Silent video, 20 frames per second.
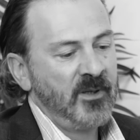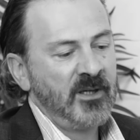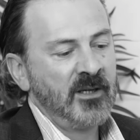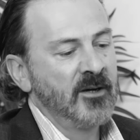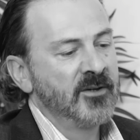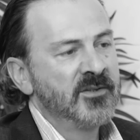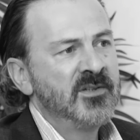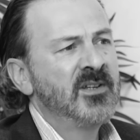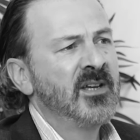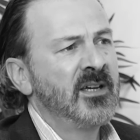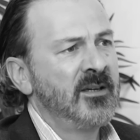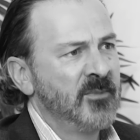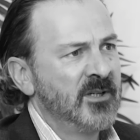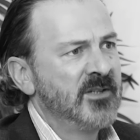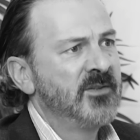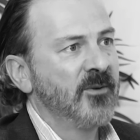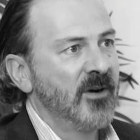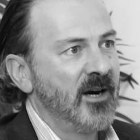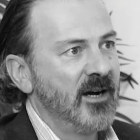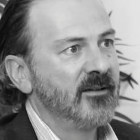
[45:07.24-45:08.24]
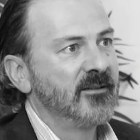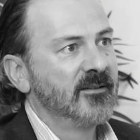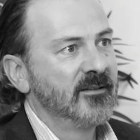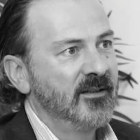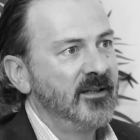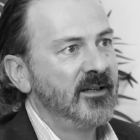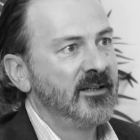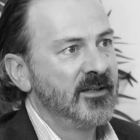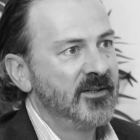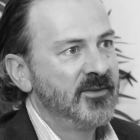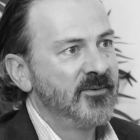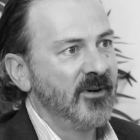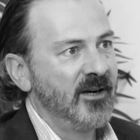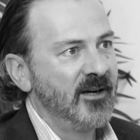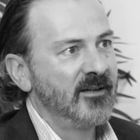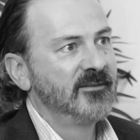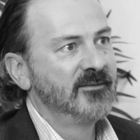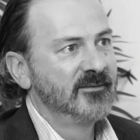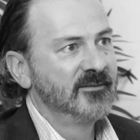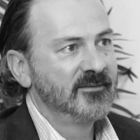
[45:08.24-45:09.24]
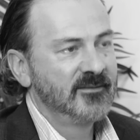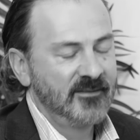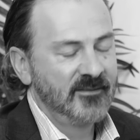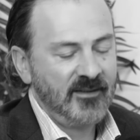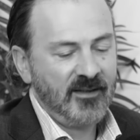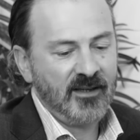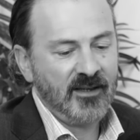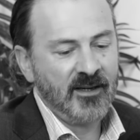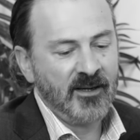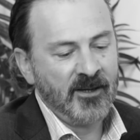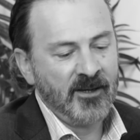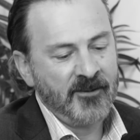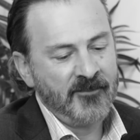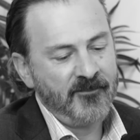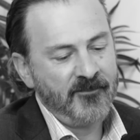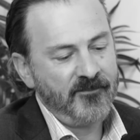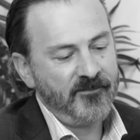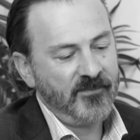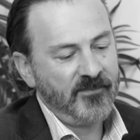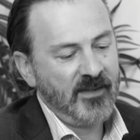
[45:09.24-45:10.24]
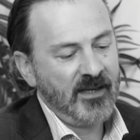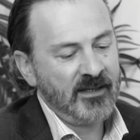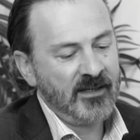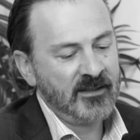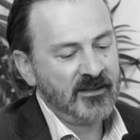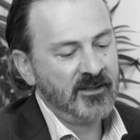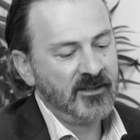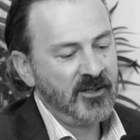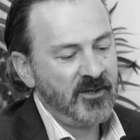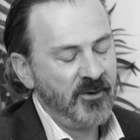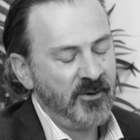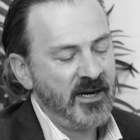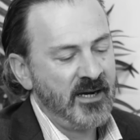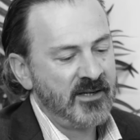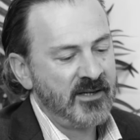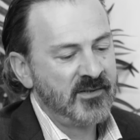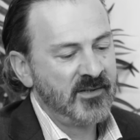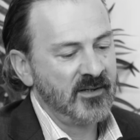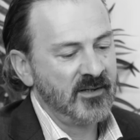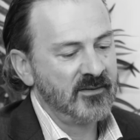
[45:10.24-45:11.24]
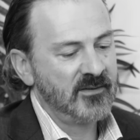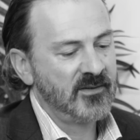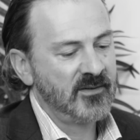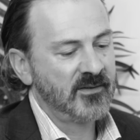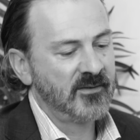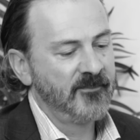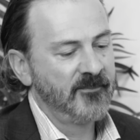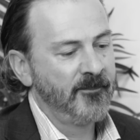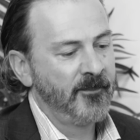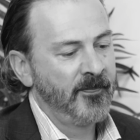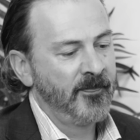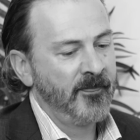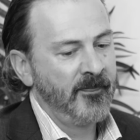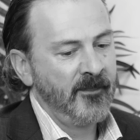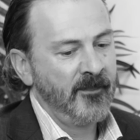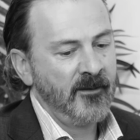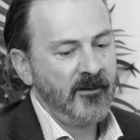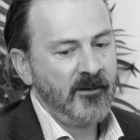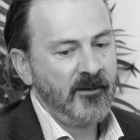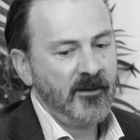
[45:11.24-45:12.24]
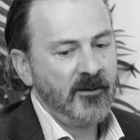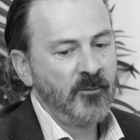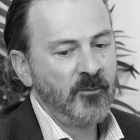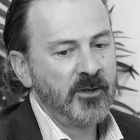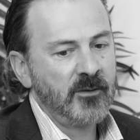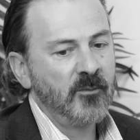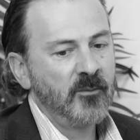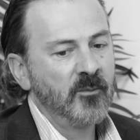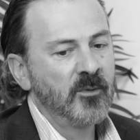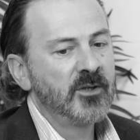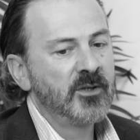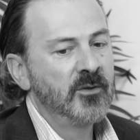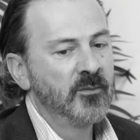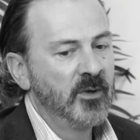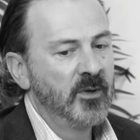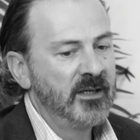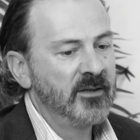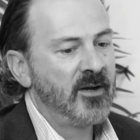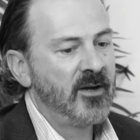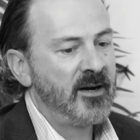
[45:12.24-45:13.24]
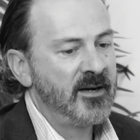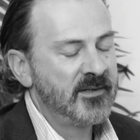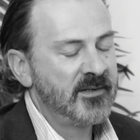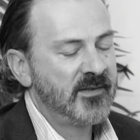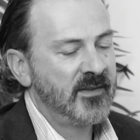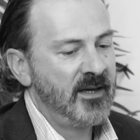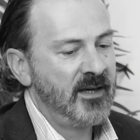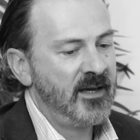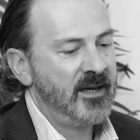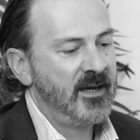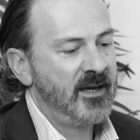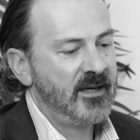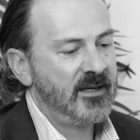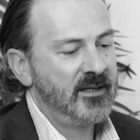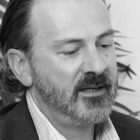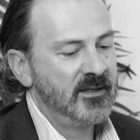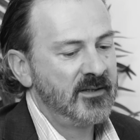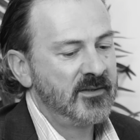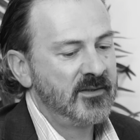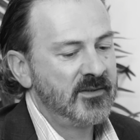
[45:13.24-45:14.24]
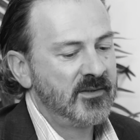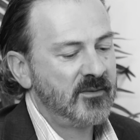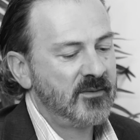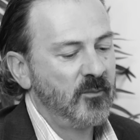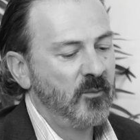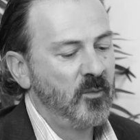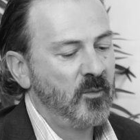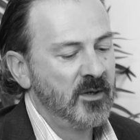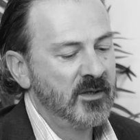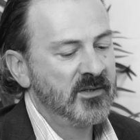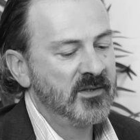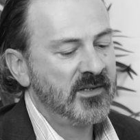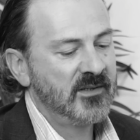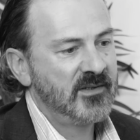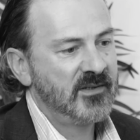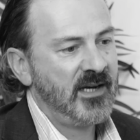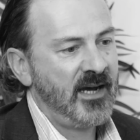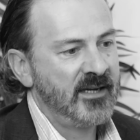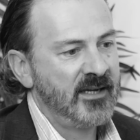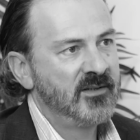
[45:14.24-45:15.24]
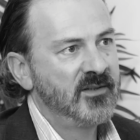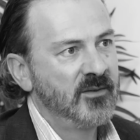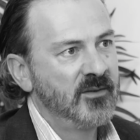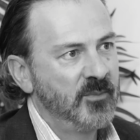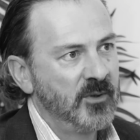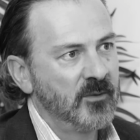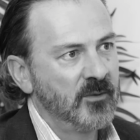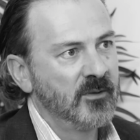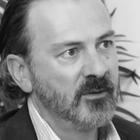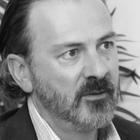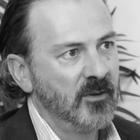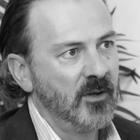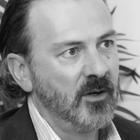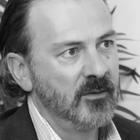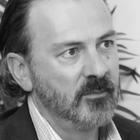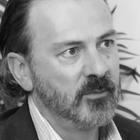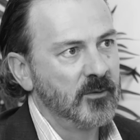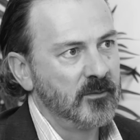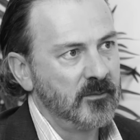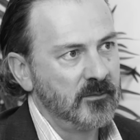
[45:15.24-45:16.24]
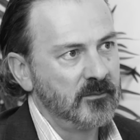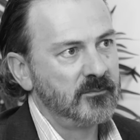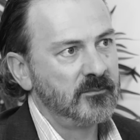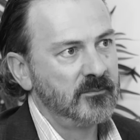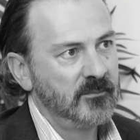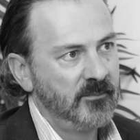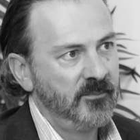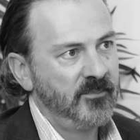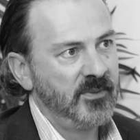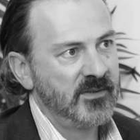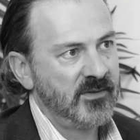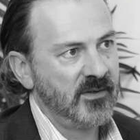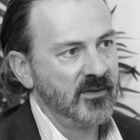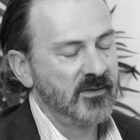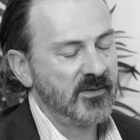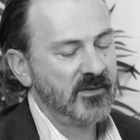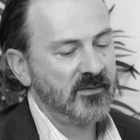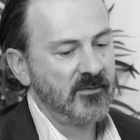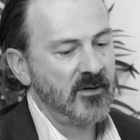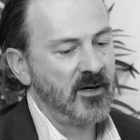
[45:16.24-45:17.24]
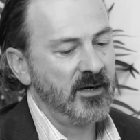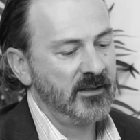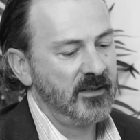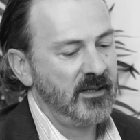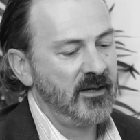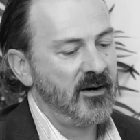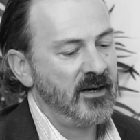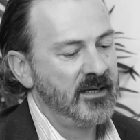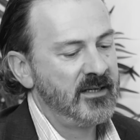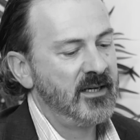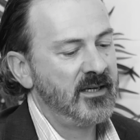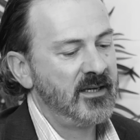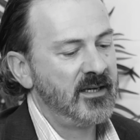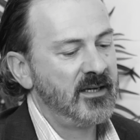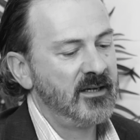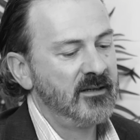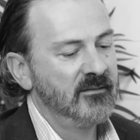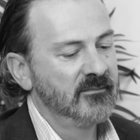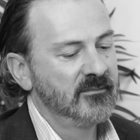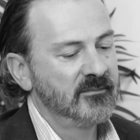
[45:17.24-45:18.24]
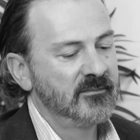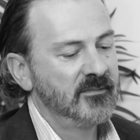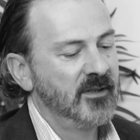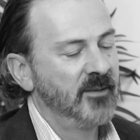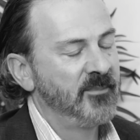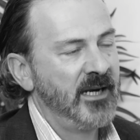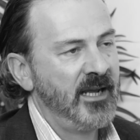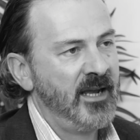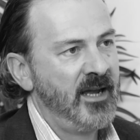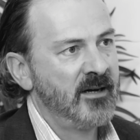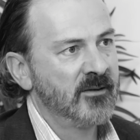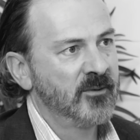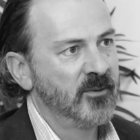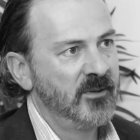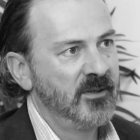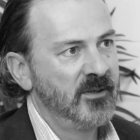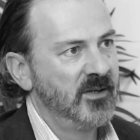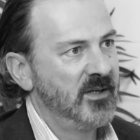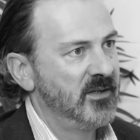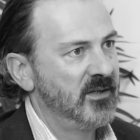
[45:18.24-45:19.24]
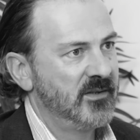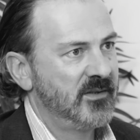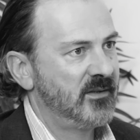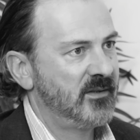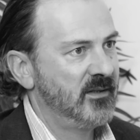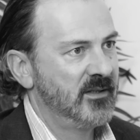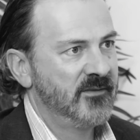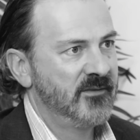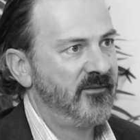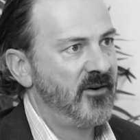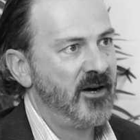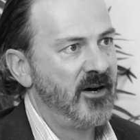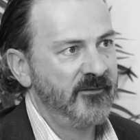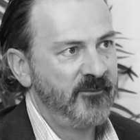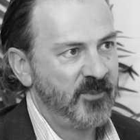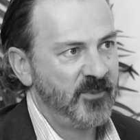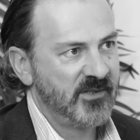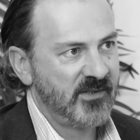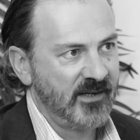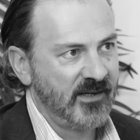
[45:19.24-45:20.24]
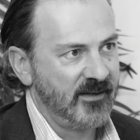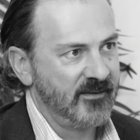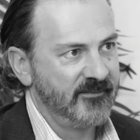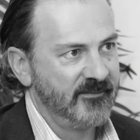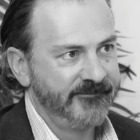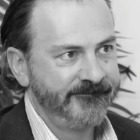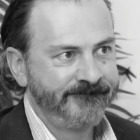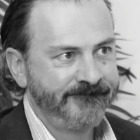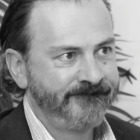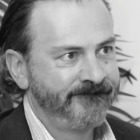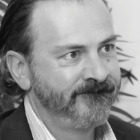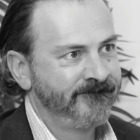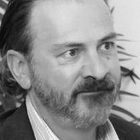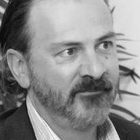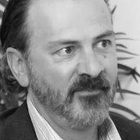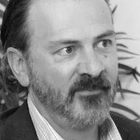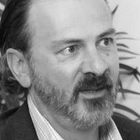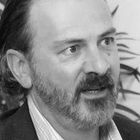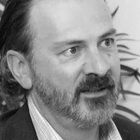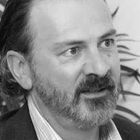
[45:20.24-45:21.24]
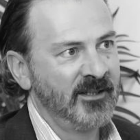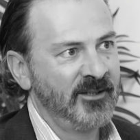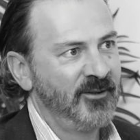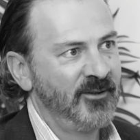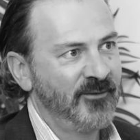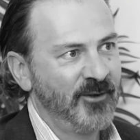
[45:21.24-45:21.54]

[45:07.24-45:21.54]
You know, it's Team Israel in Israel, um, and in the US, it's what what you realize there is what does it take to build a global business, right? The idea, no matter how good it is, is five percent, and then